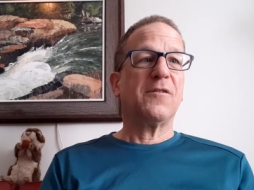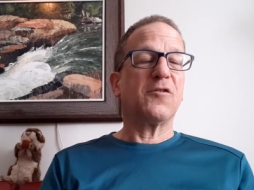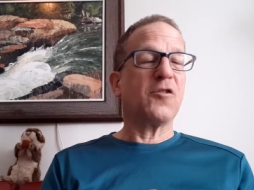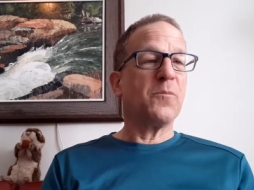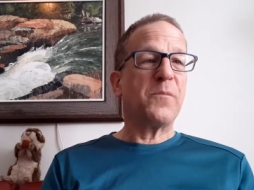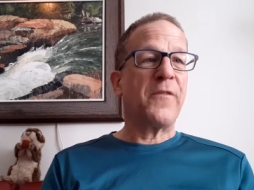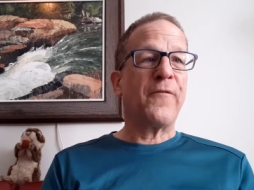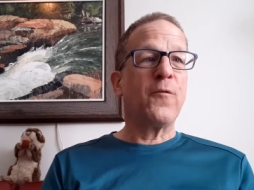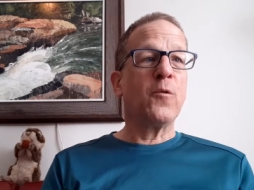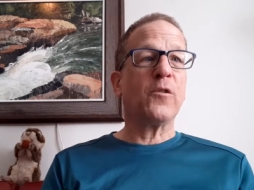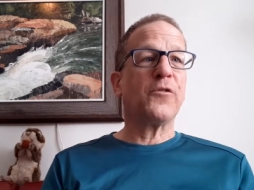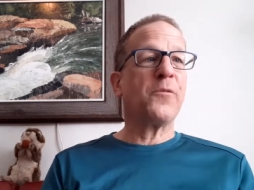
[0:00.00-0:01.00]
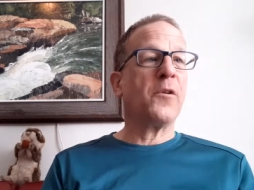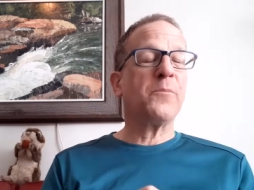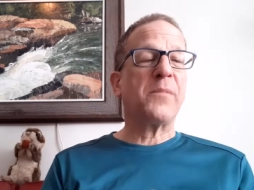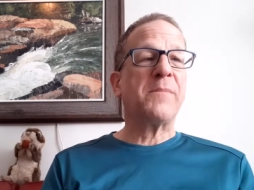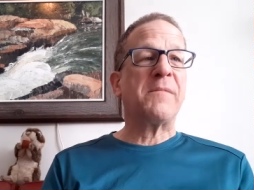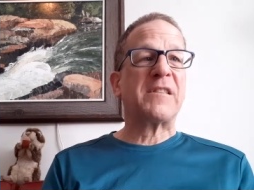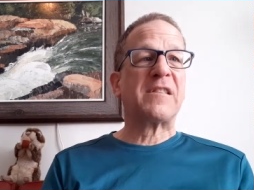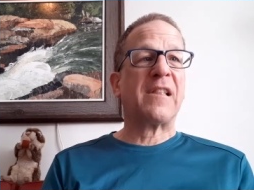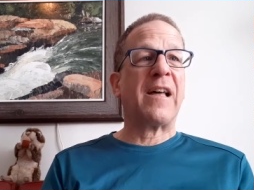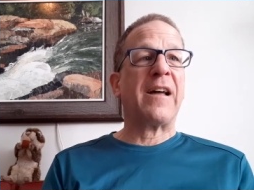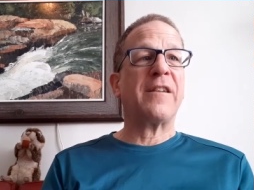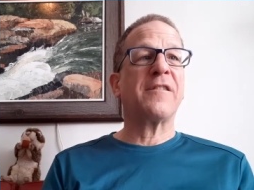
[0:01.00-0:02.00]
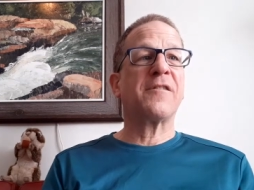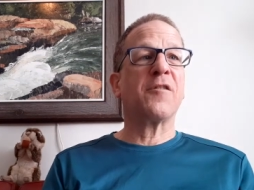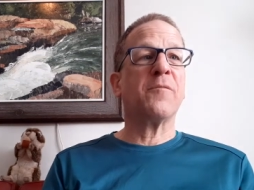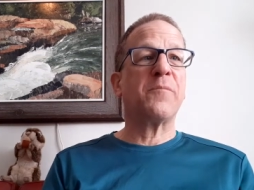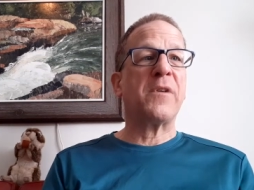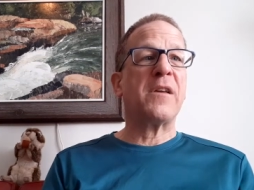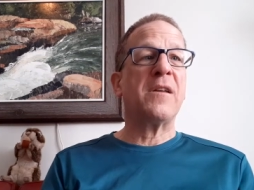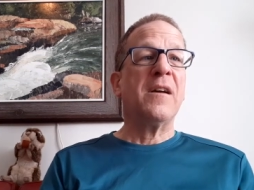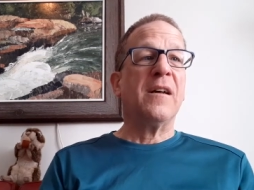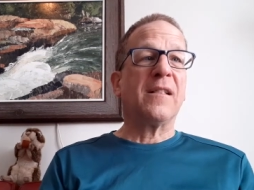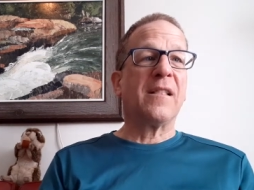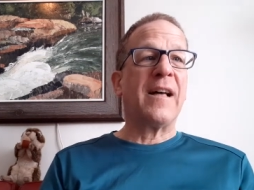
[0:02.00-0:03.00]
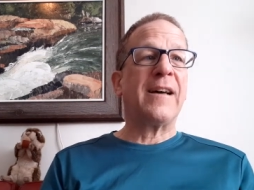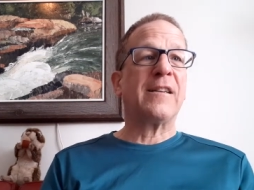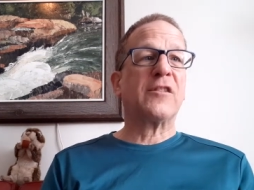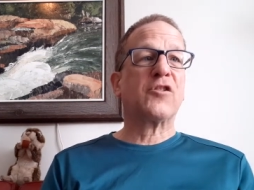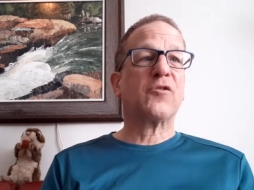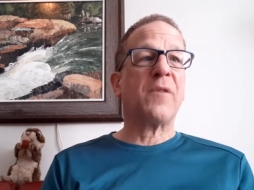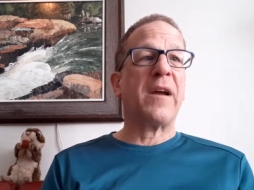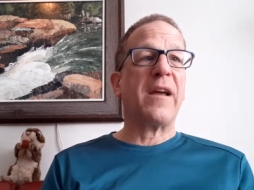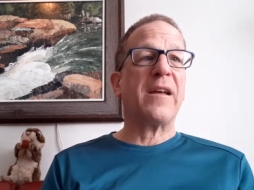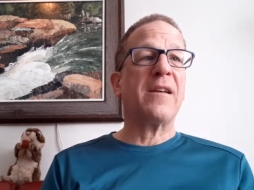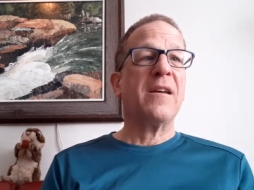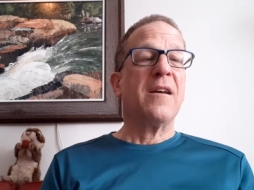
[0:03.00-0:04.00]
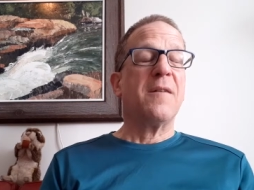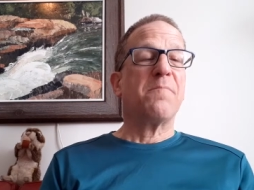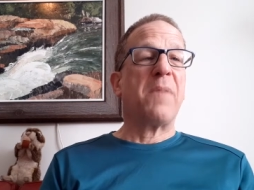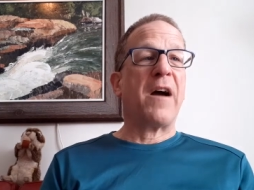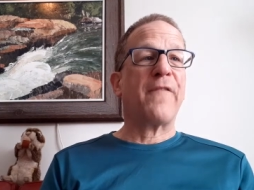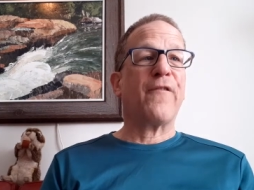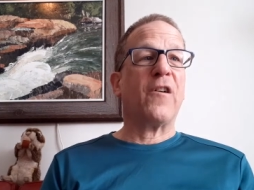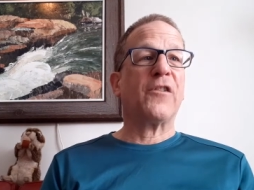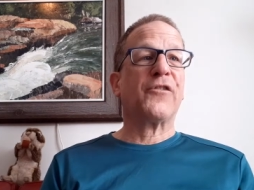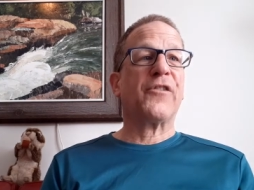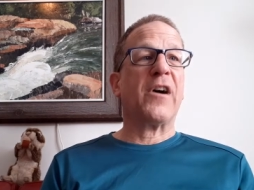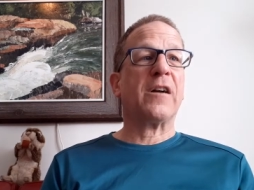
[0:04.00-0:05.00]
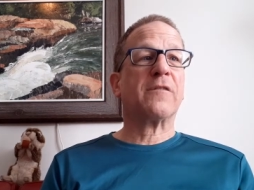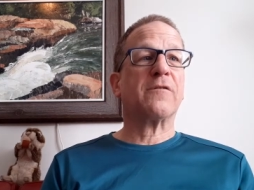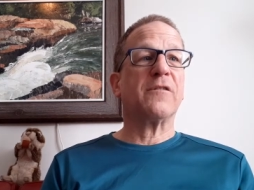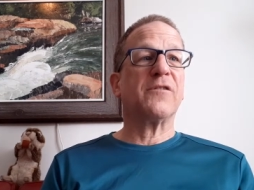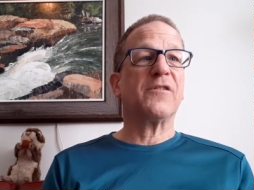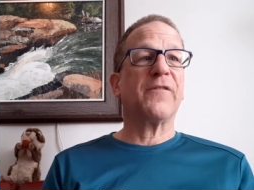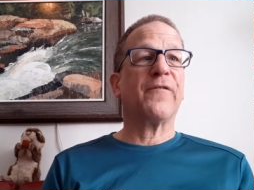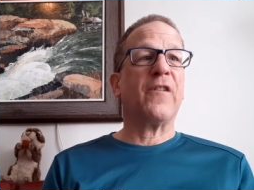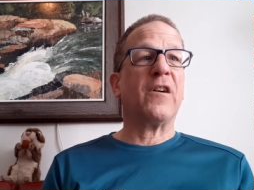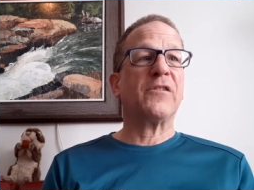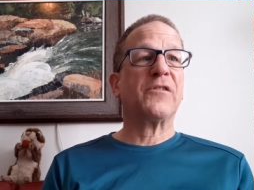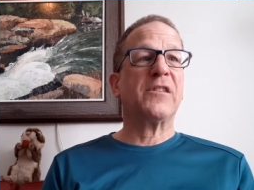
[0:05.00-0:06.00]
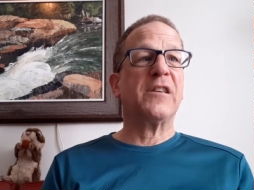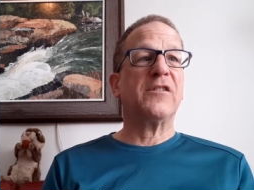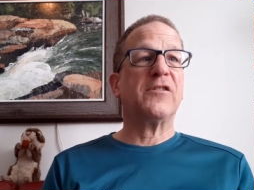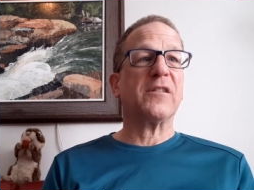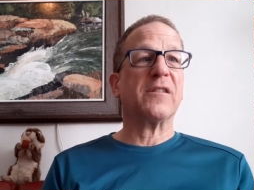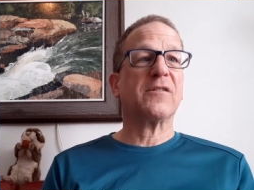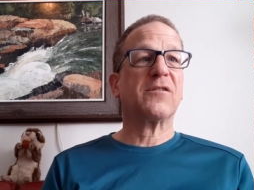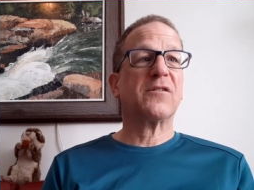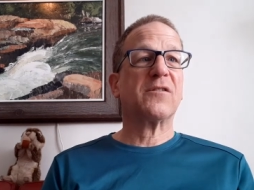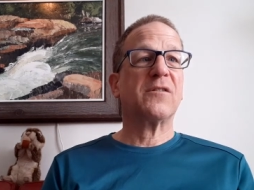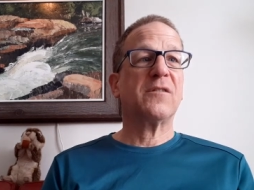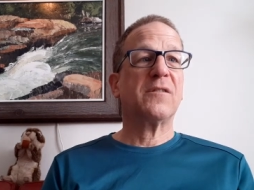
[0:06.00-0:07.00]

Don't be fooled. Don't be misled. Don't be led astray by false doctrines and false teachings.